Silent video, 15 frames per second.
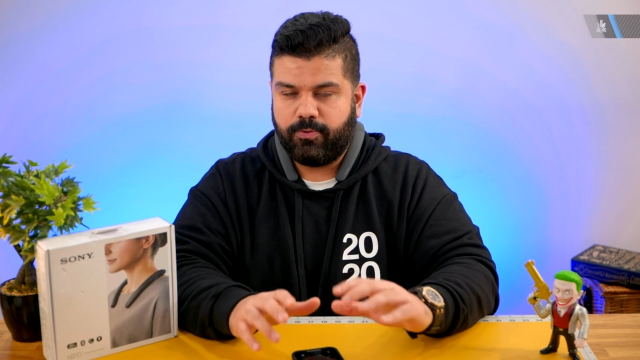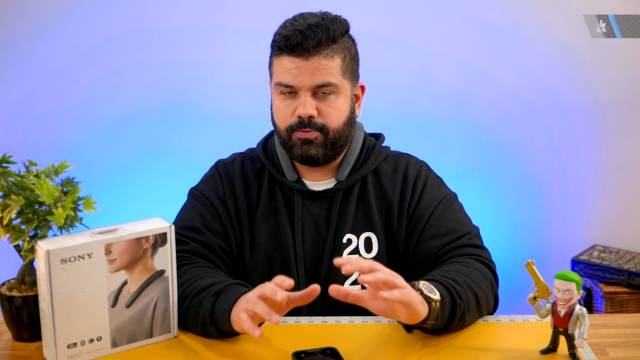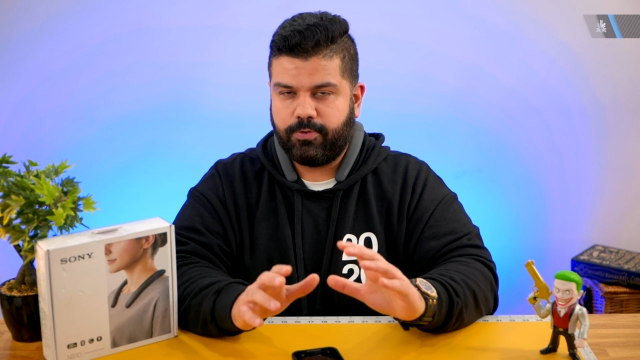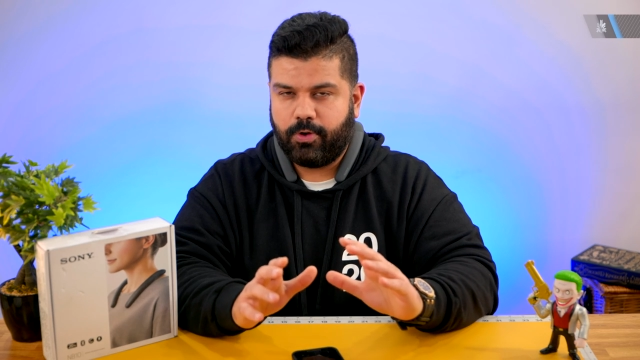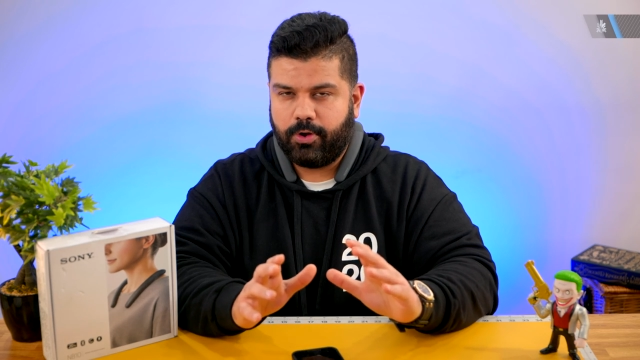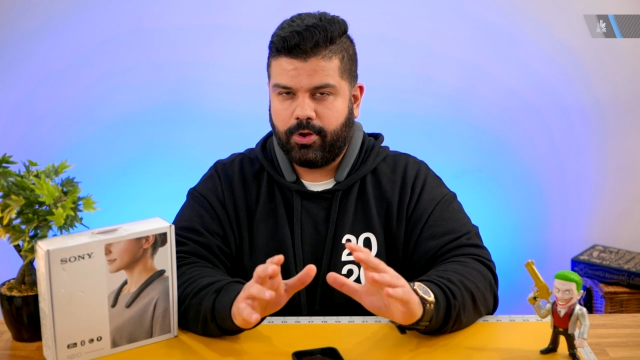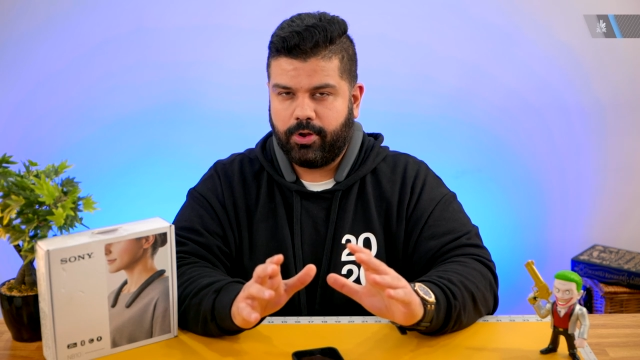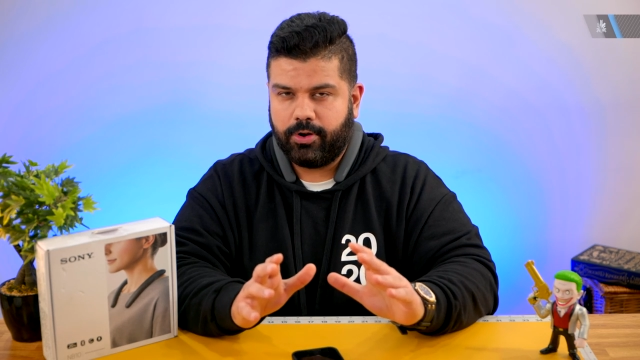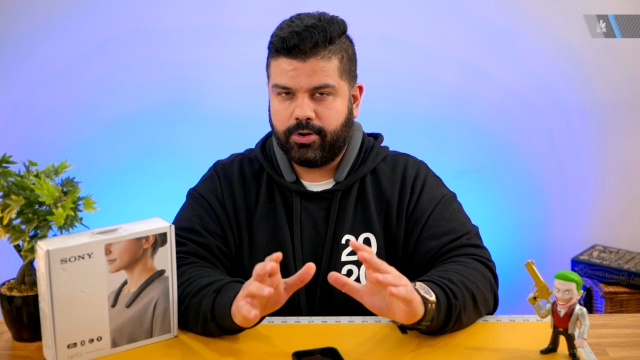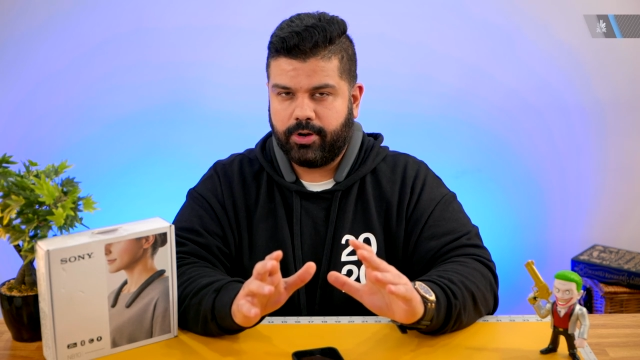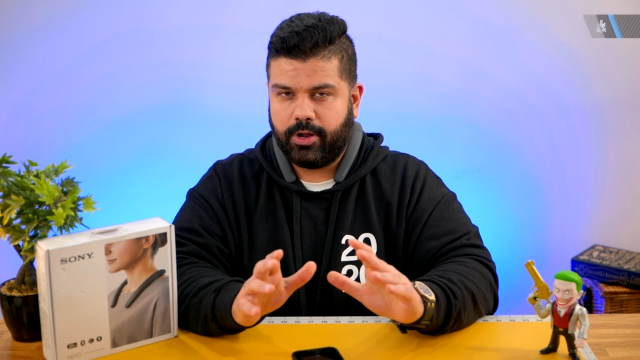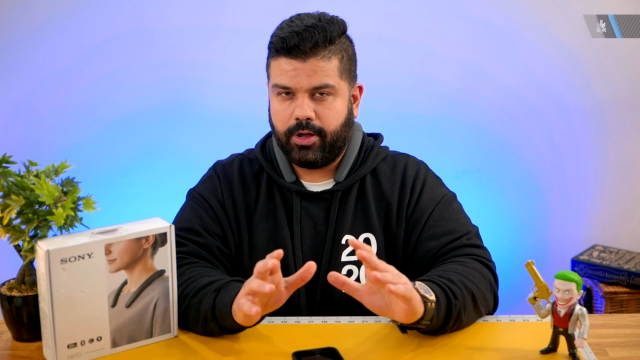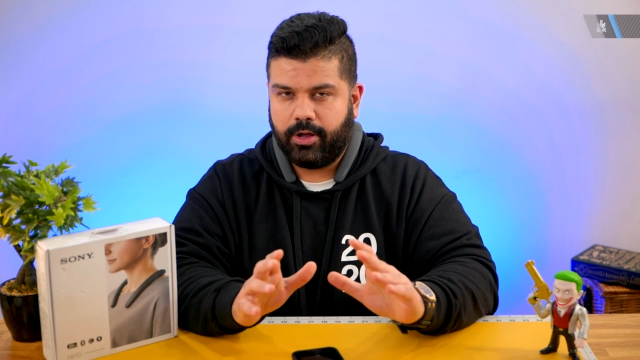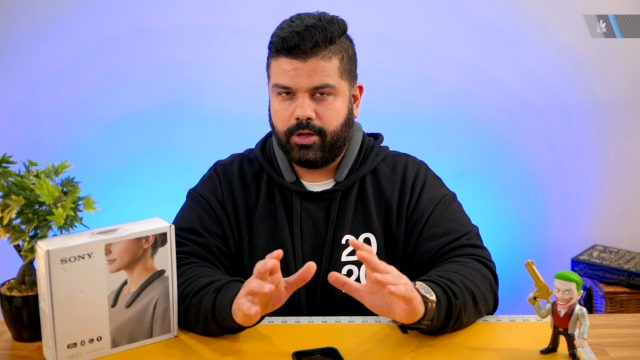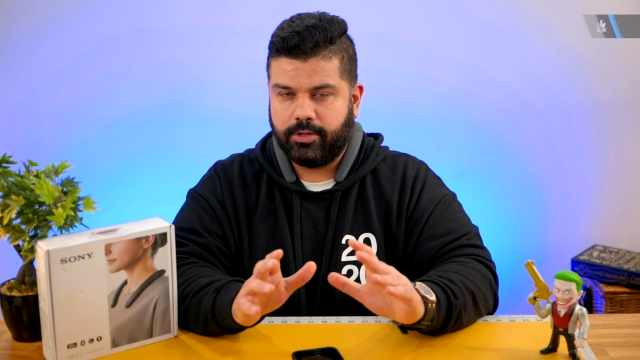
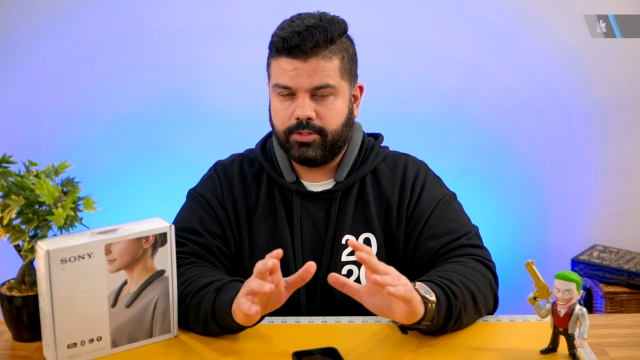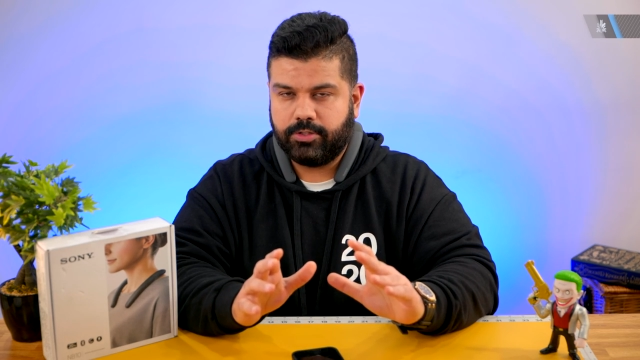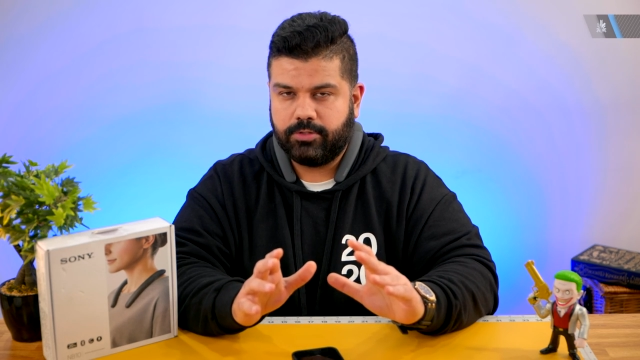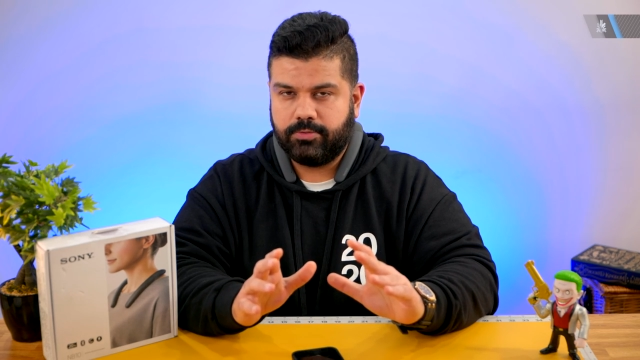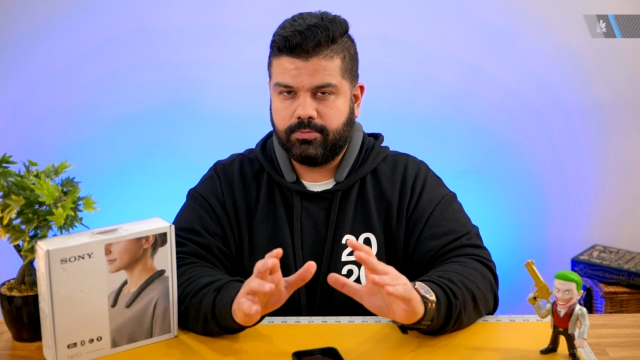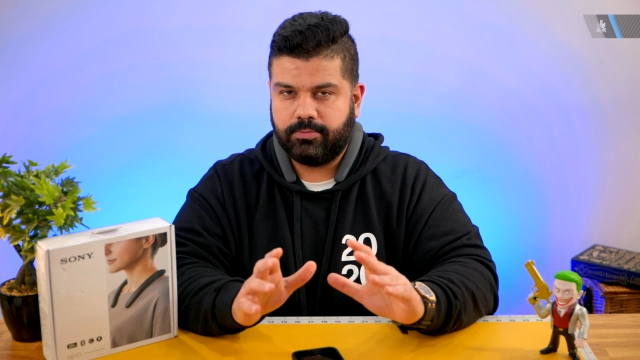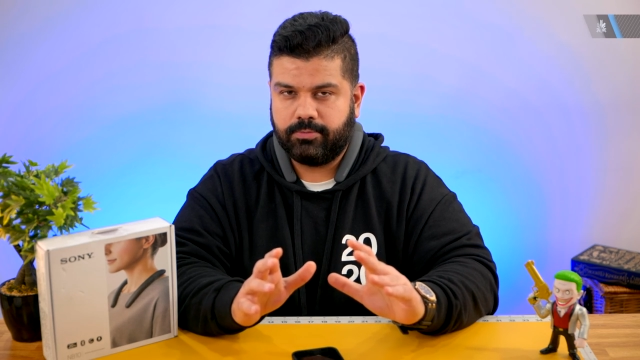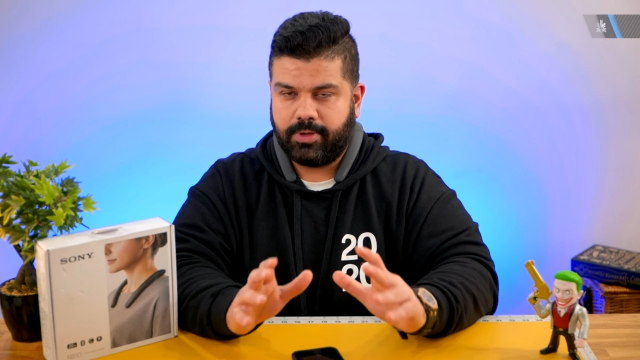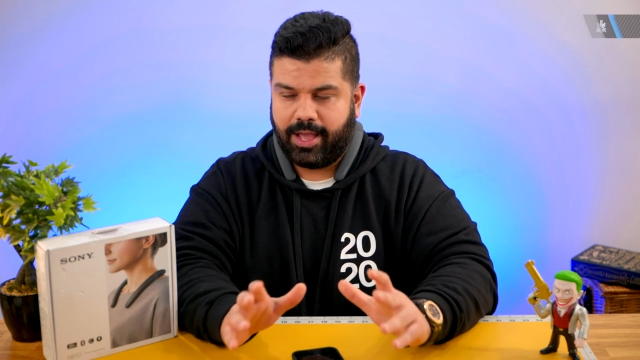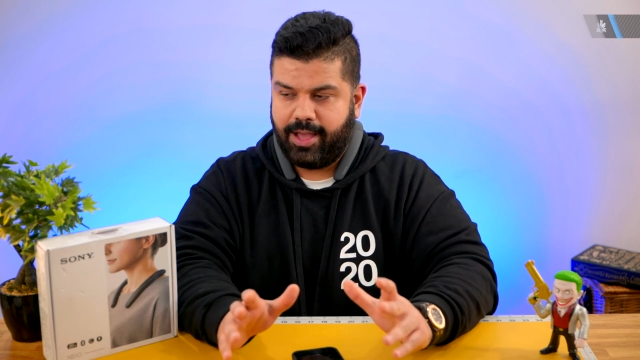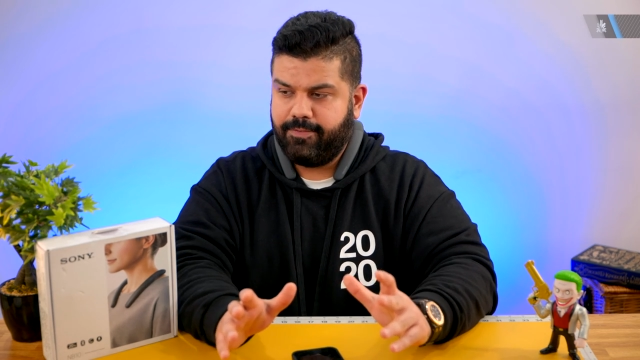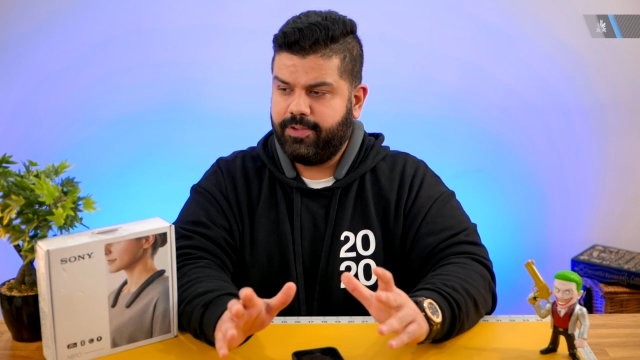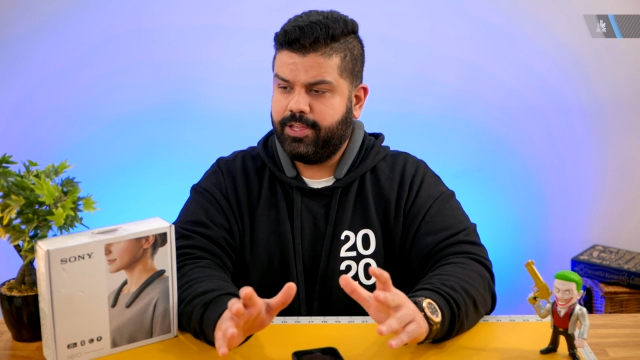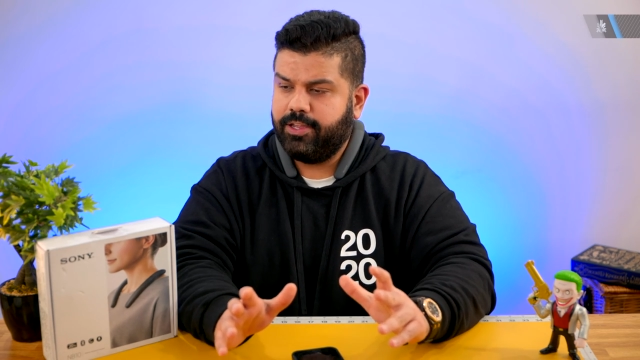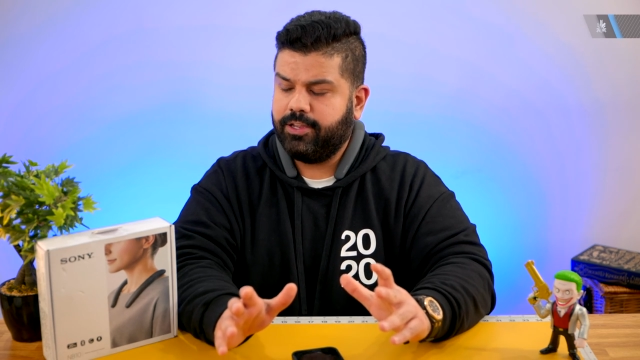for
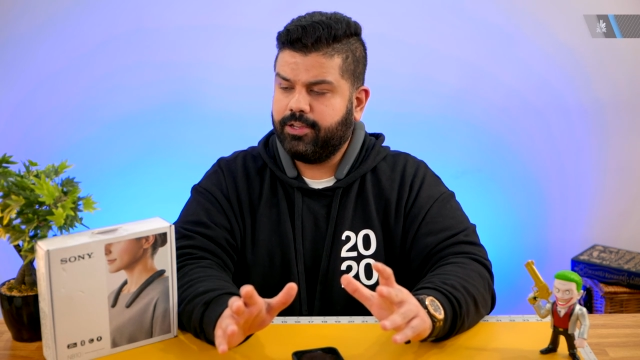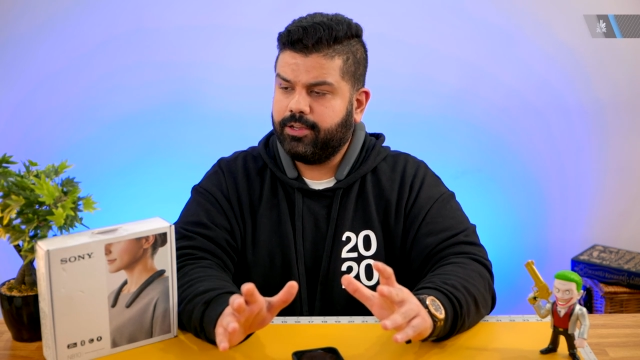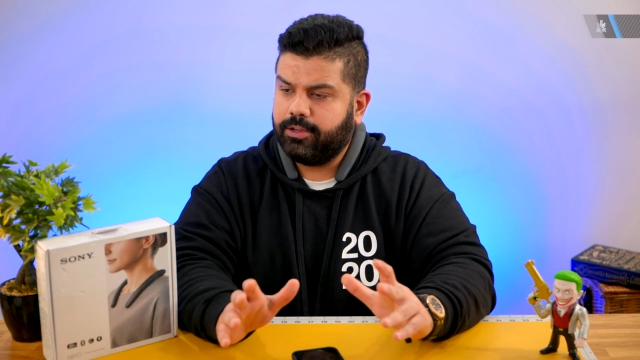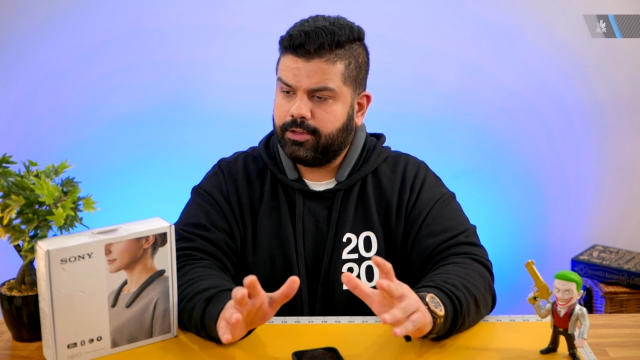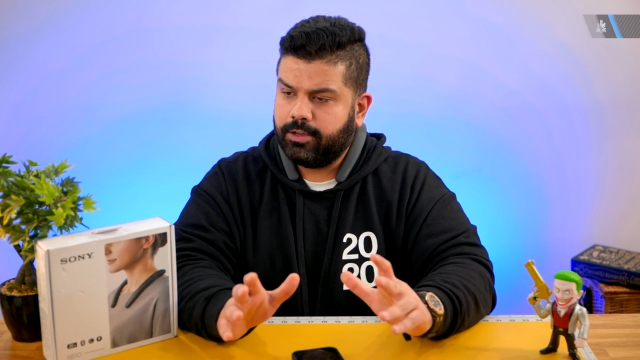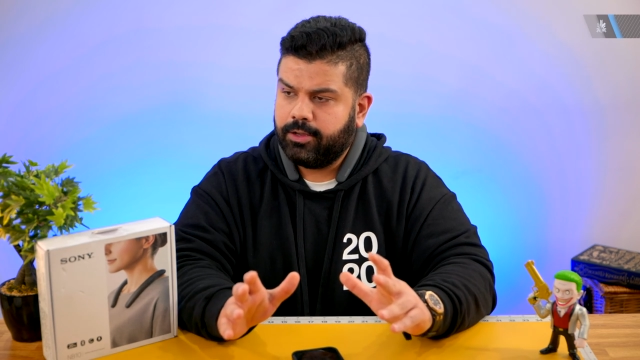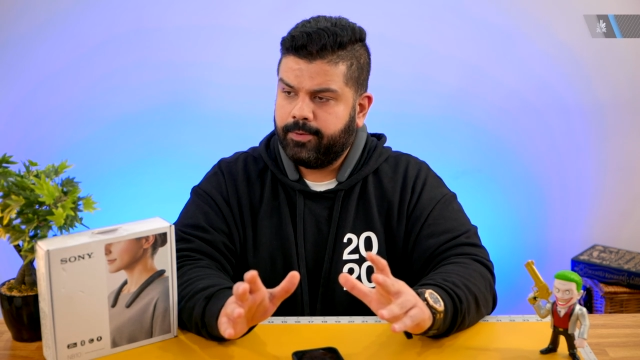having